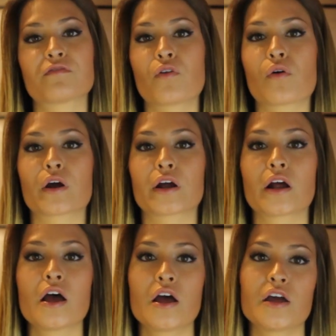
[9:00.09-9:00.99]

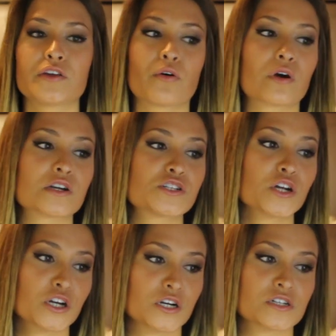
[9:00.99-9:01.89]
for your
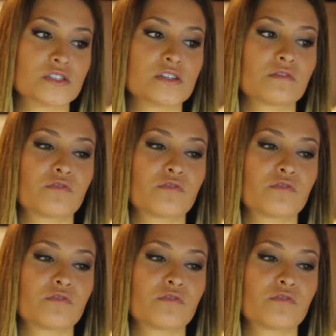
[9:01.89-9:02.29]
sugars,